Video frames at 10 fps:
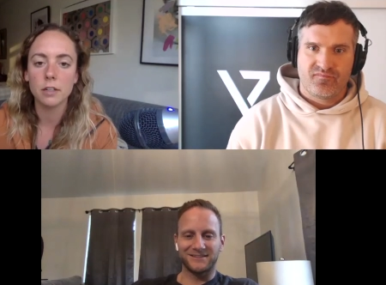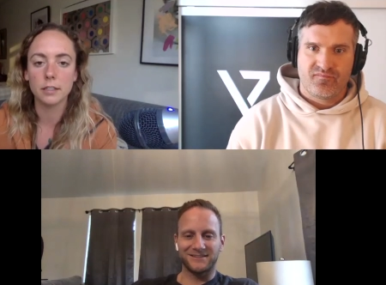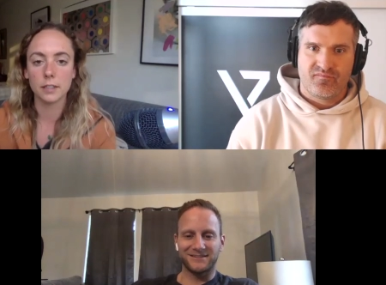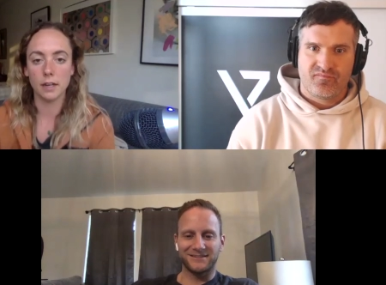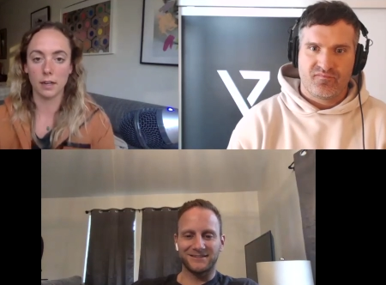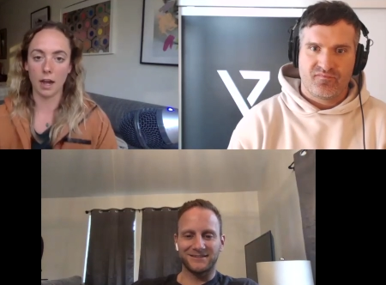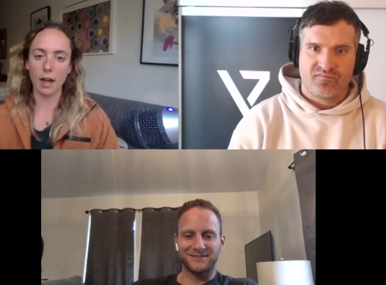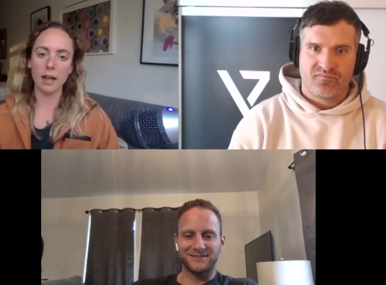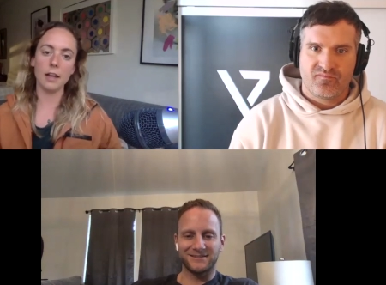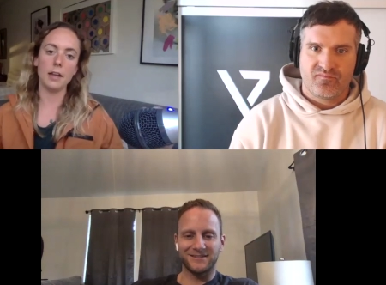Speaker 1: It's like
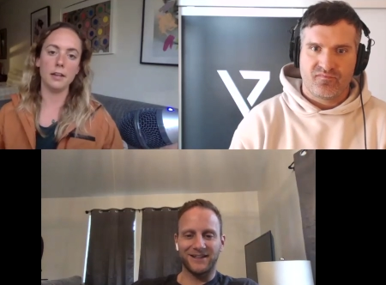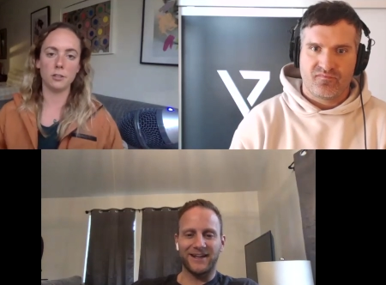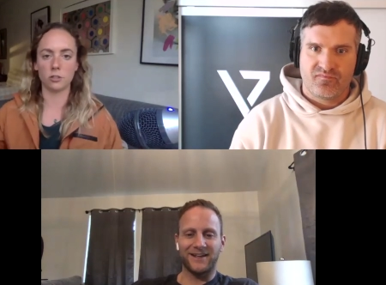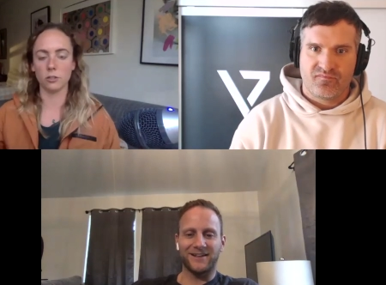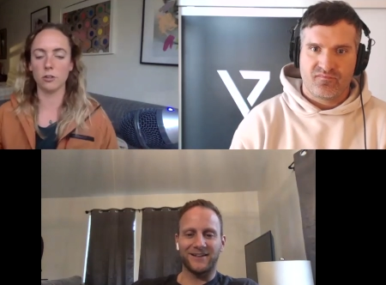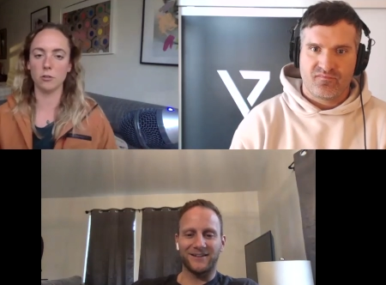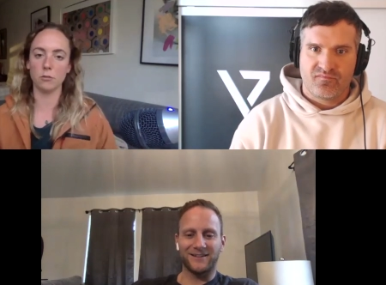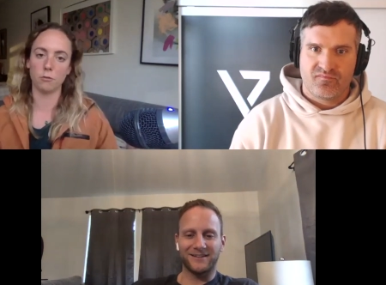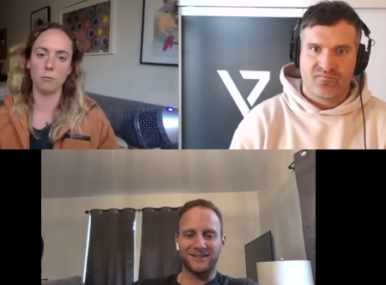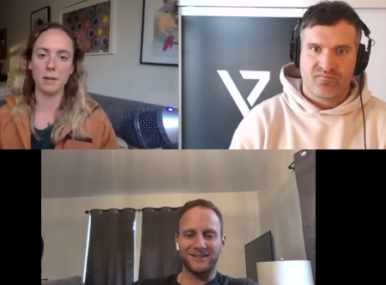I yeah.
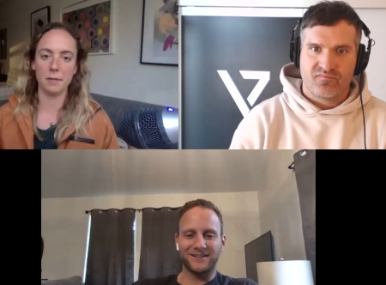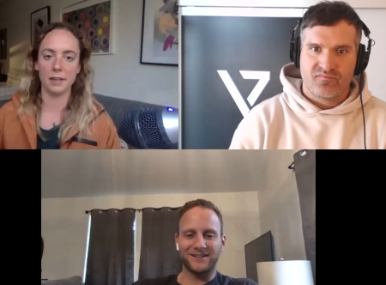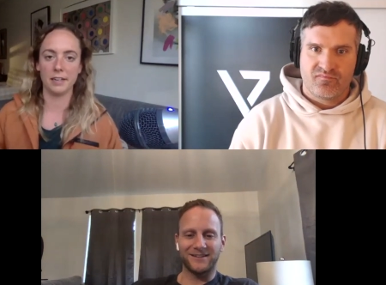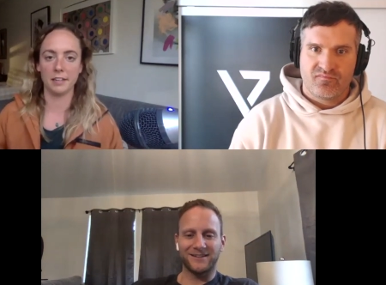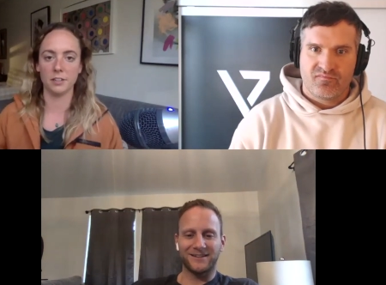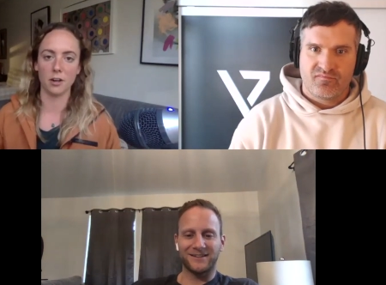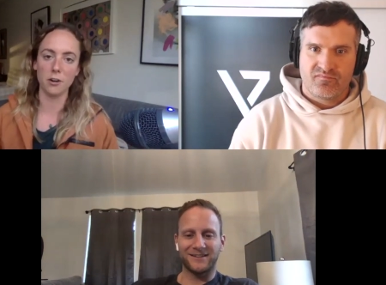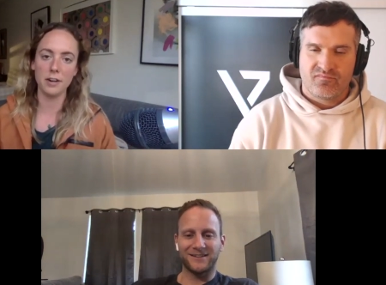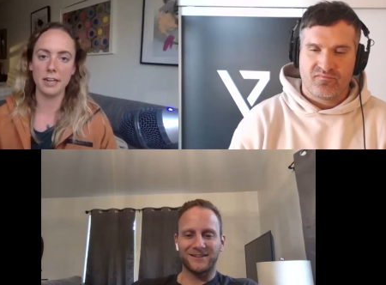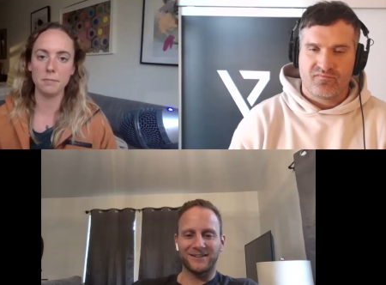serve women and
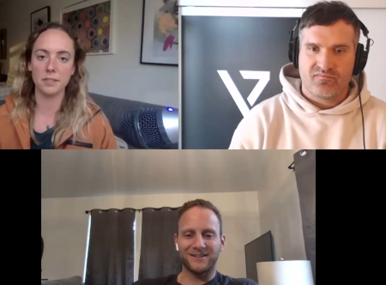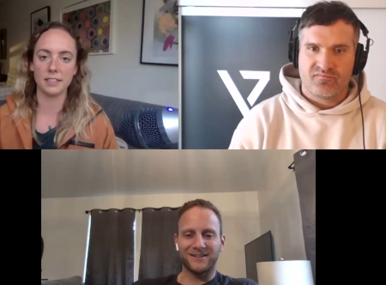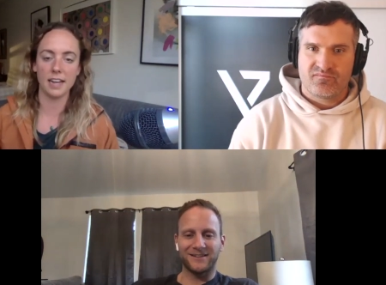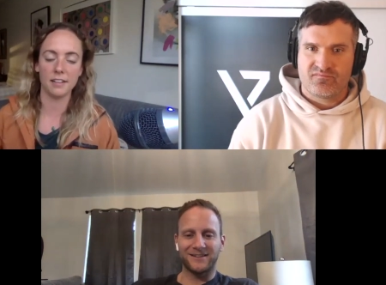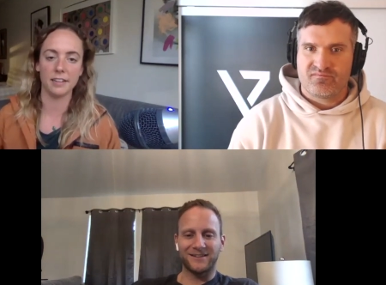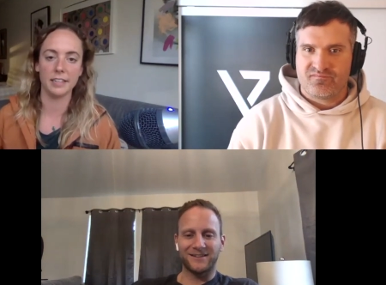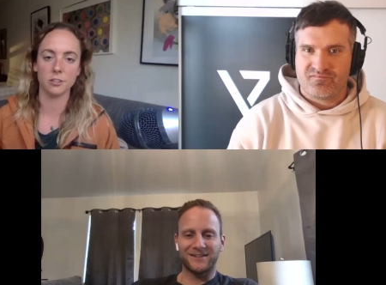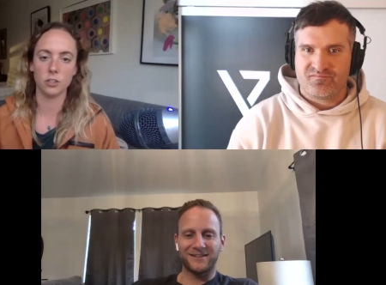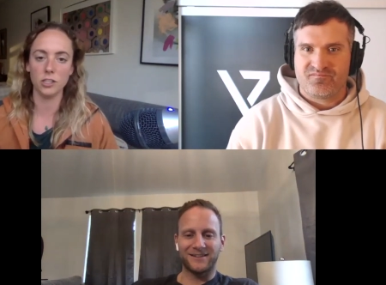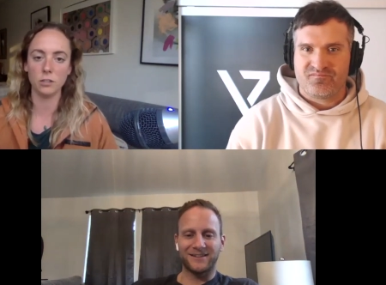her name's Sally
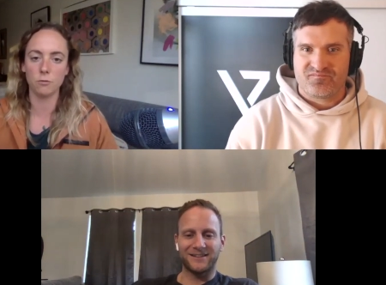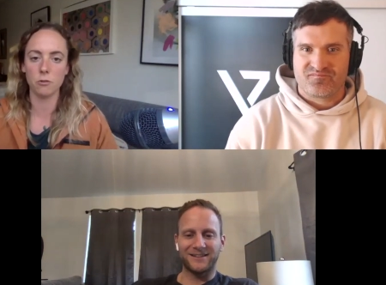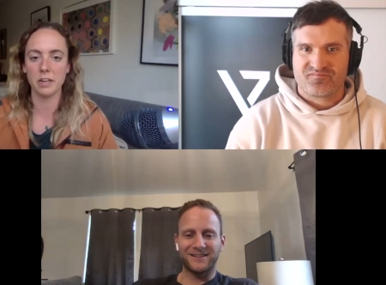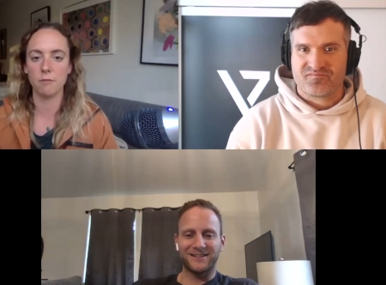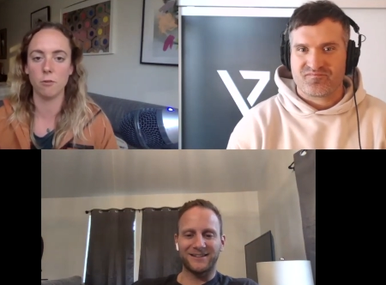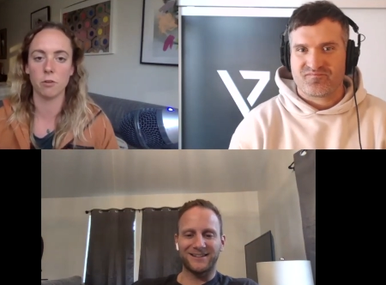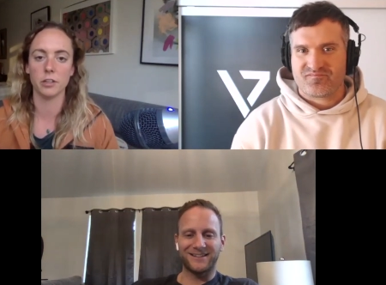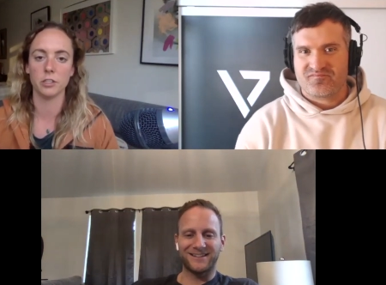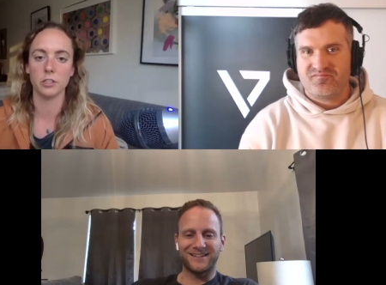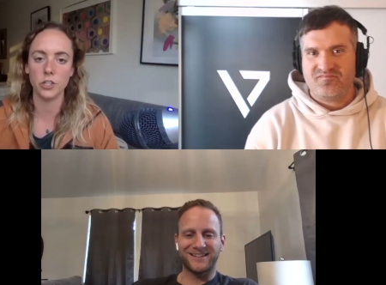and she's 44
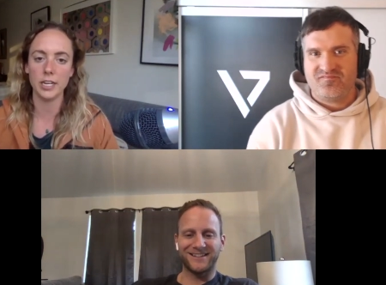and she